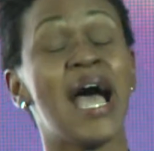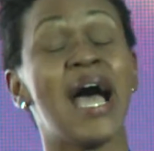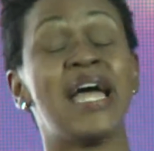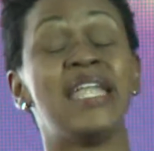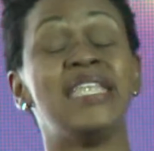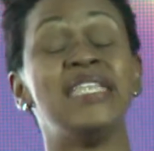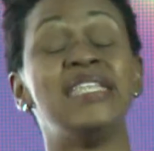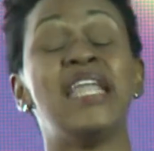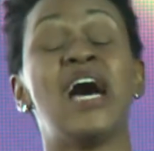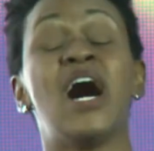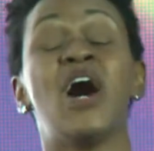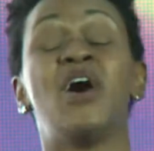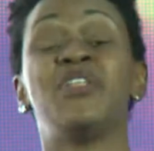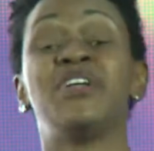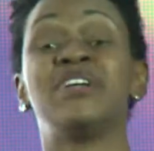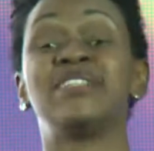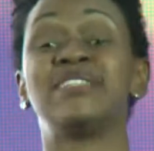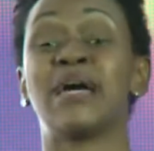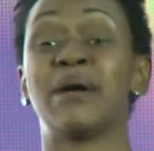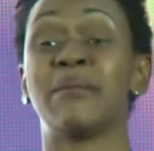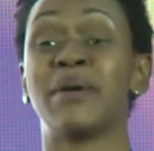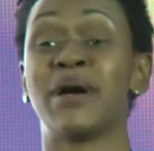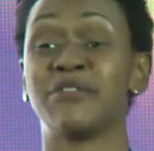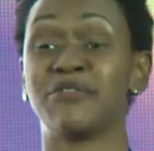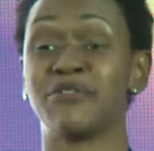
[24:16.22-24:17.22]
now that
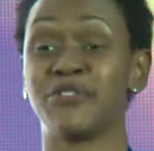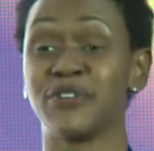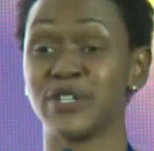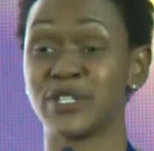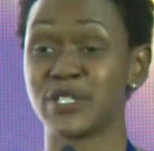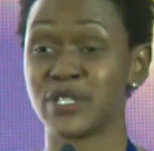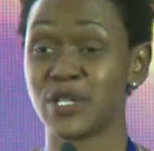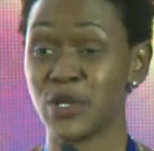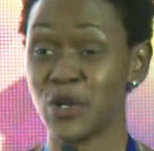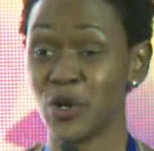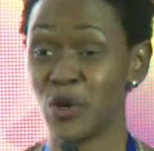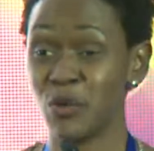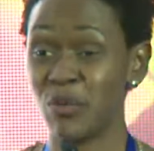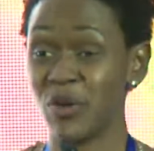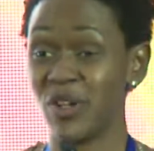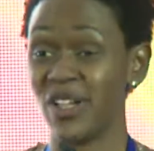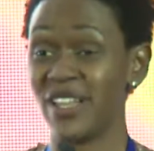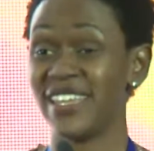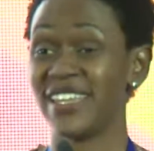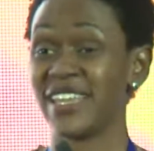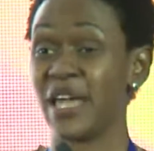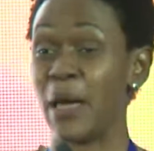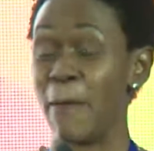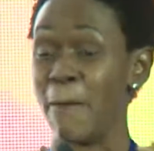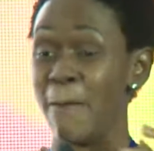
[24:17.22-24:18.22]
I'm at First Global
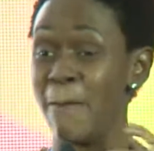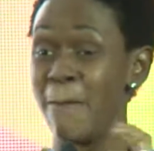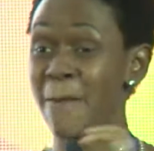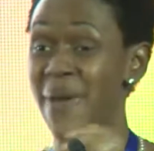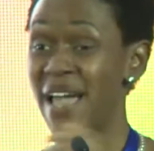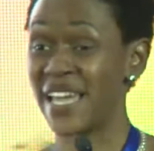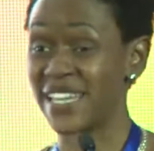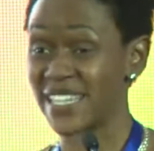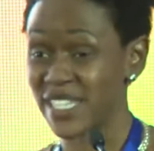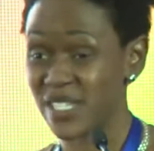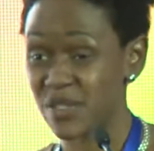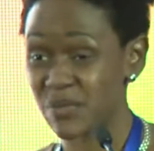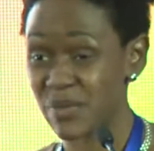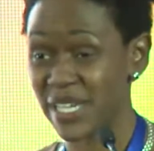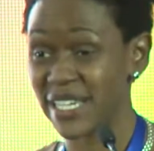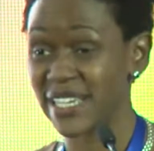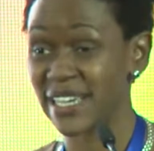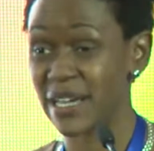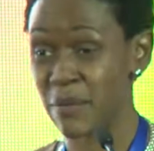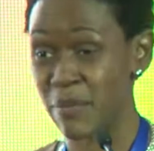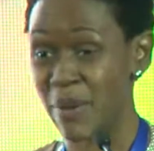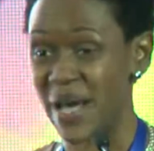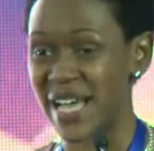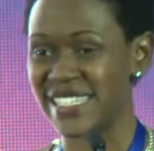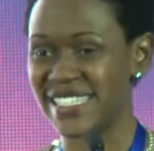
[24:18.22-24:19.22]
in a management
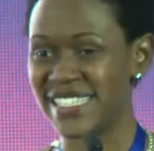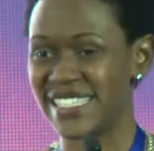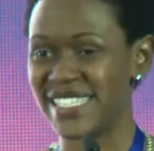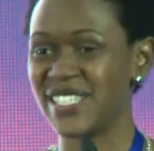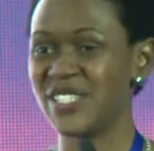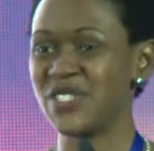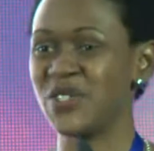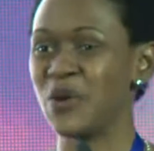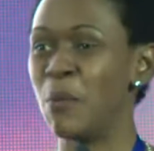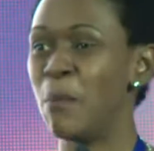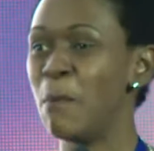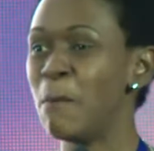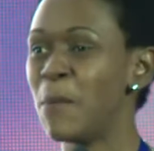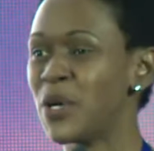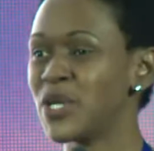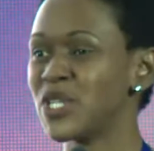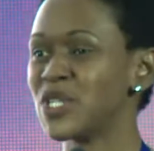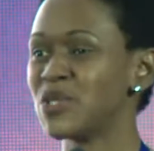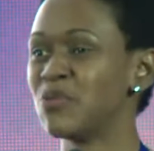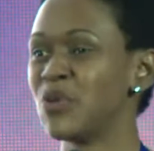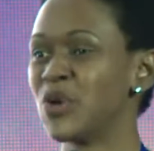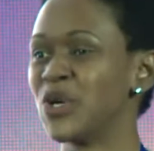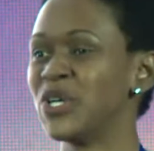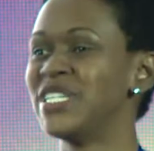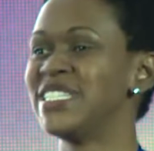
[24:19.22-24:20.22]
capacity, so much
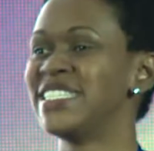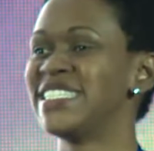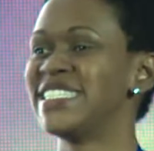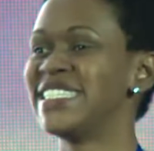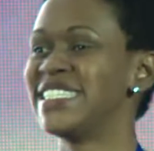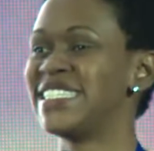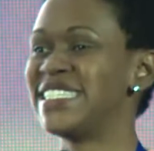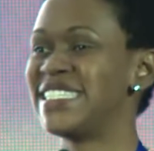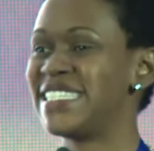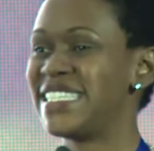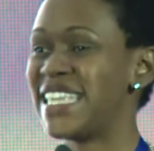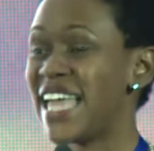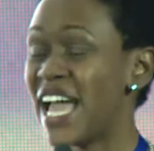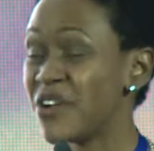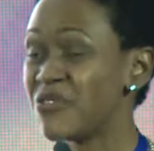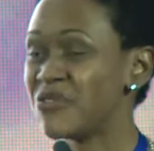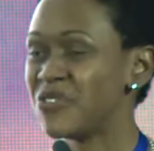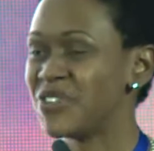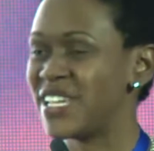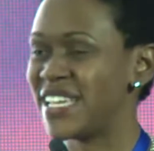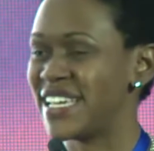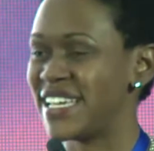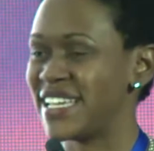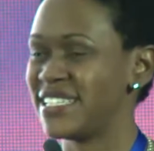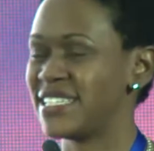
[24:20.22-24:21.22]
more into the
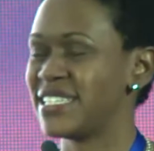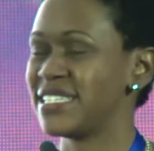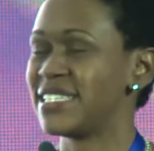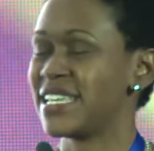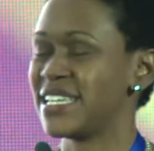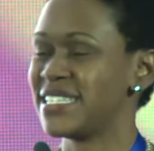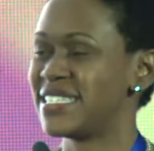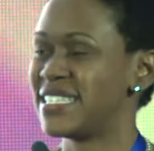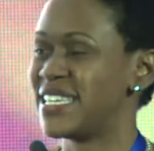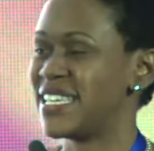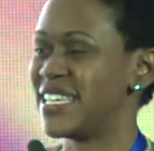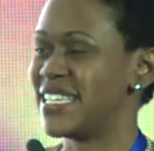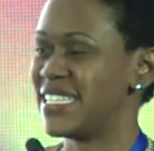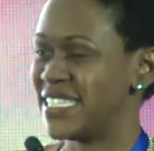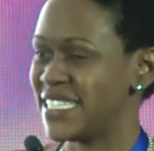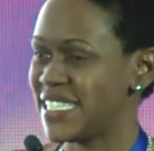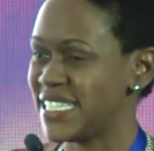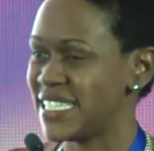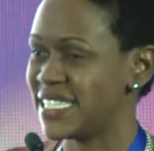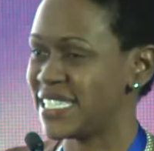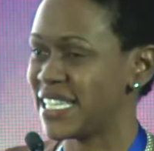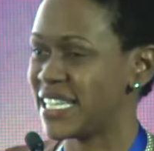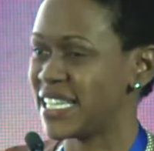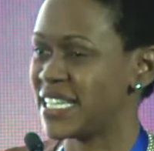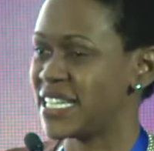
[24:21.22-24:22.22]
day-to-day
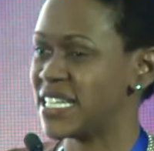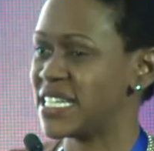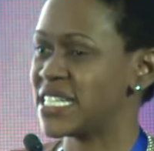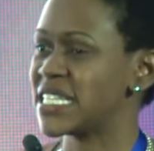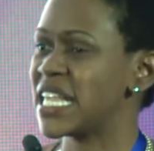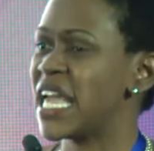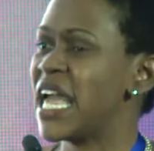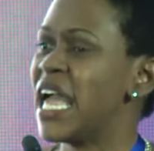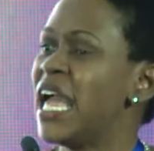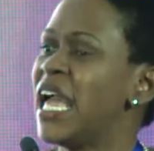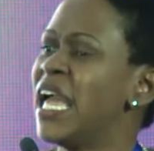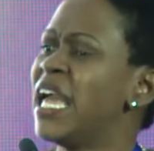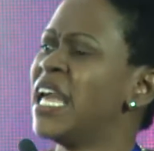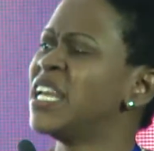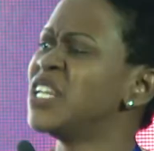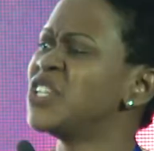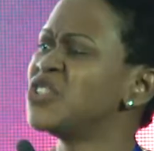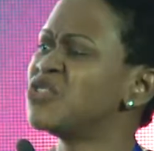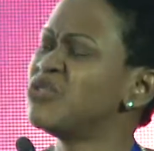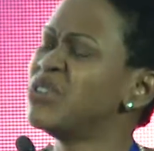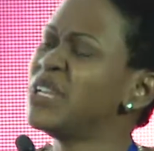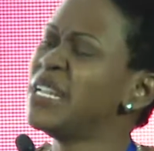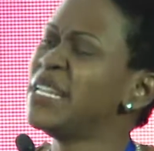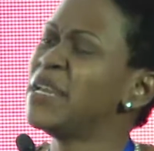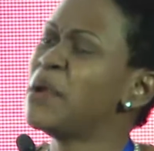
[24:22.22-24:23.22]
details,
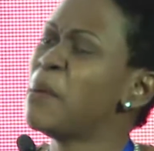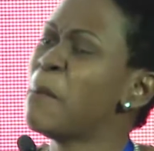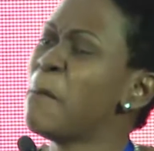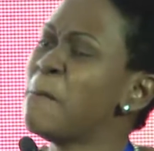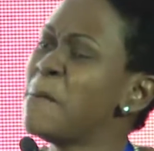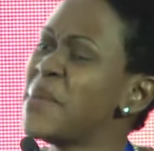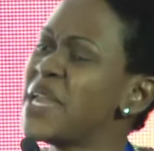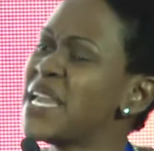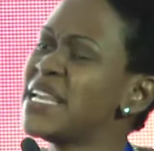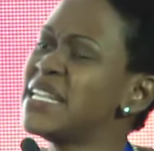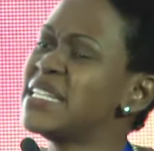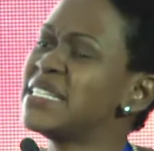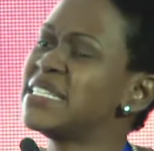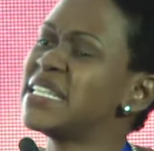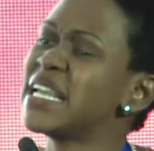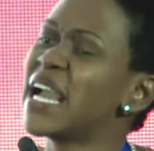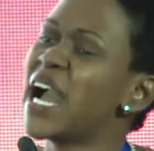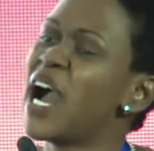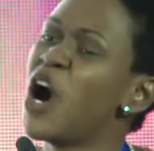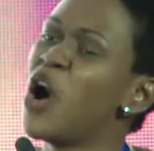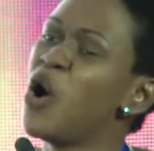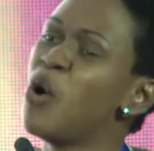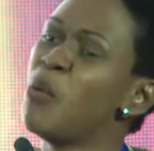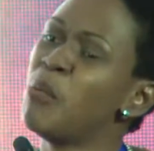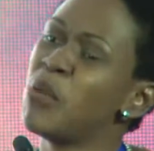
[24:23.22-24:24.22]
it's really amazing
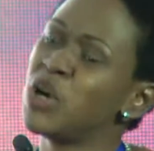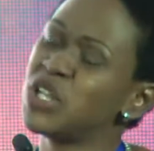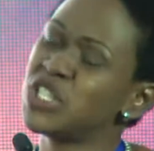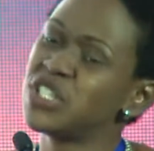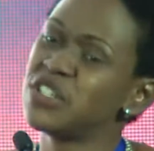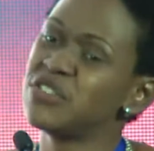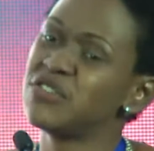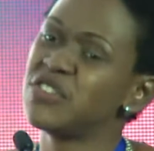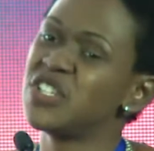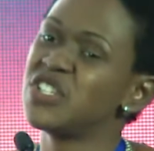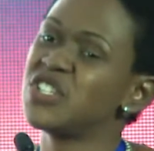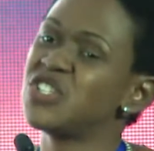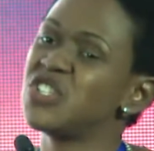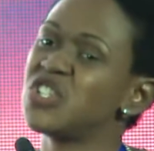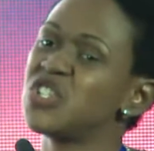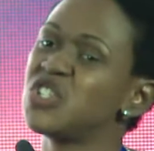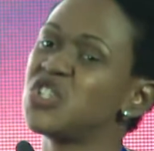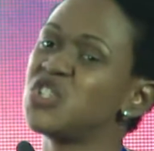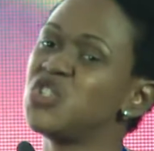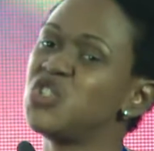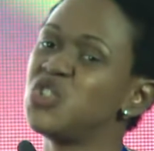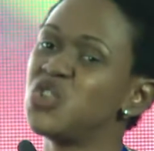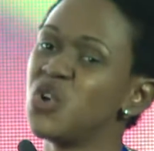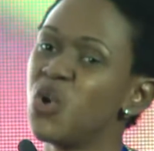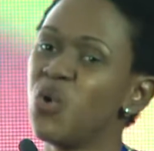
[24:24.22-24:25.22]
how much of us
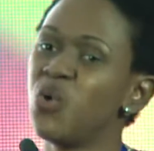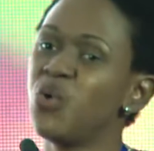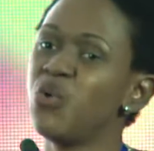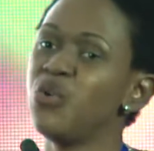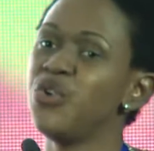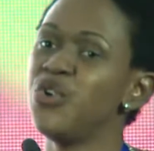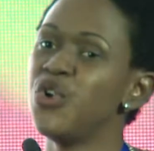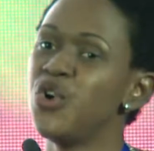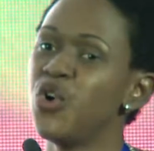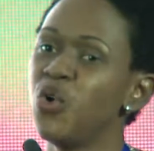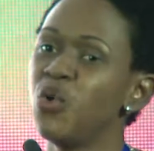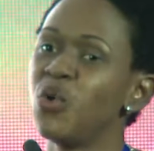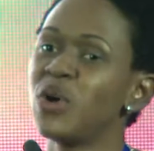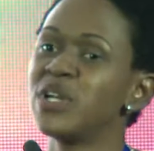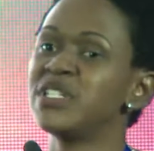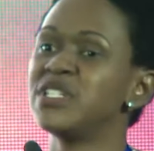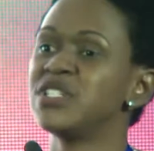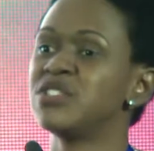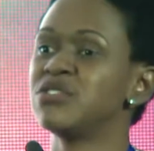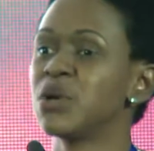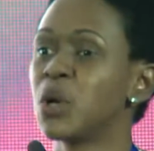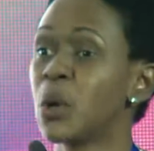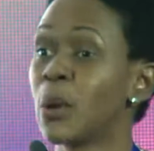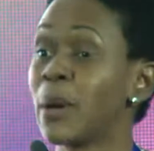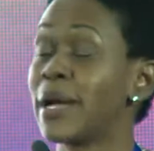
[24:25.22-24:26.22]
just don't know what
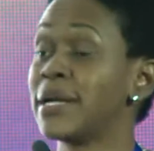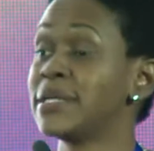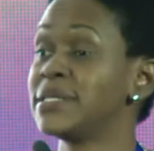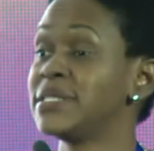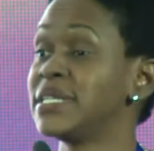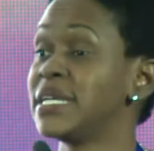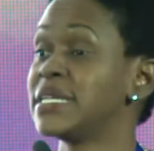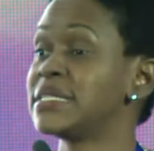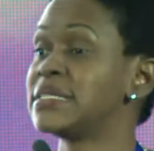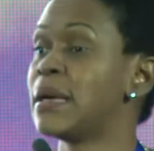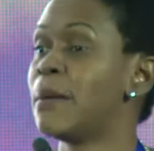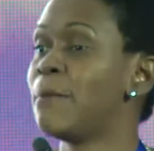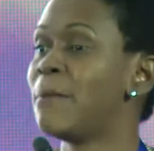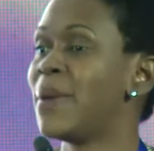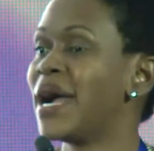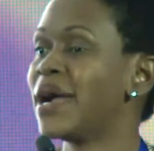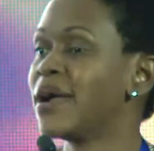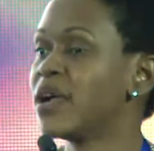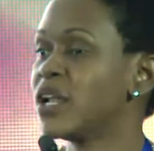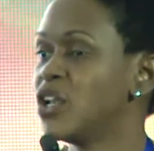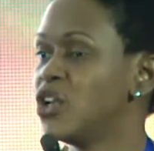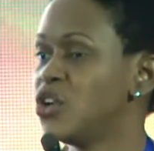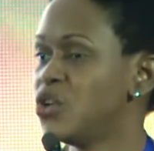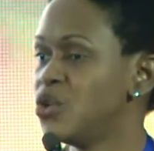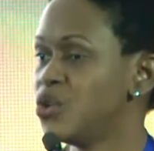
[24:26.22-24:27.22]
is required to get a
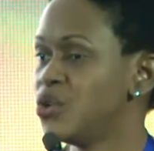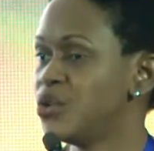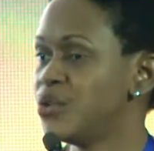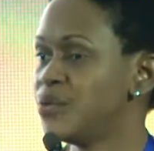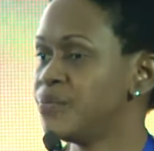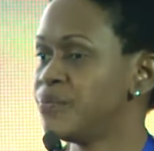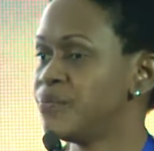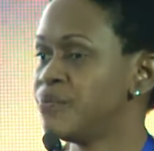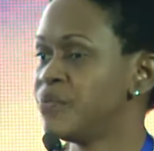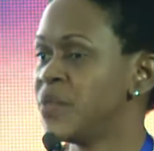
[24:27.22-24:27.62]
bank loan.